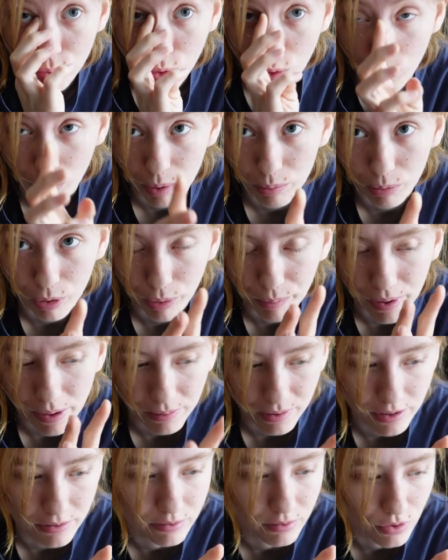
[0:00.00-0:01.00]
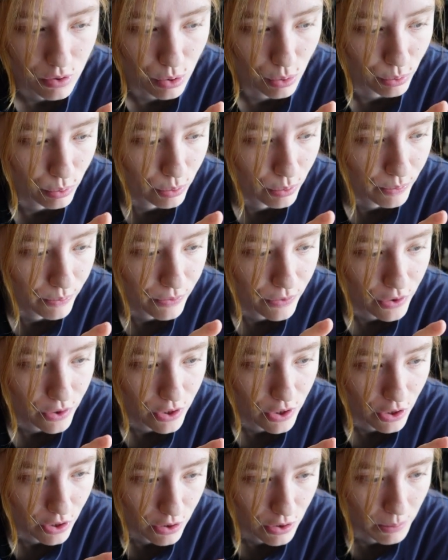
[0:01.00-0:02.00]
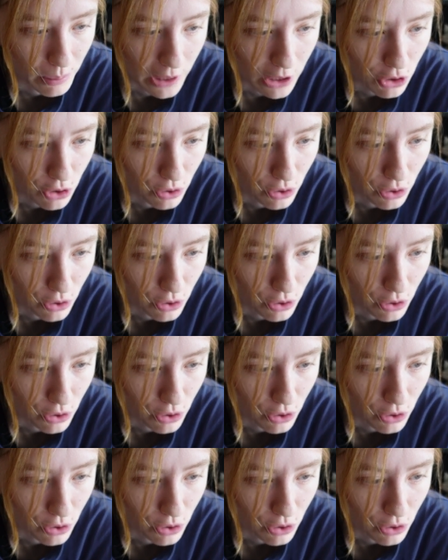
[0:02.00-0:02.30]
one more, maybe even two, just to make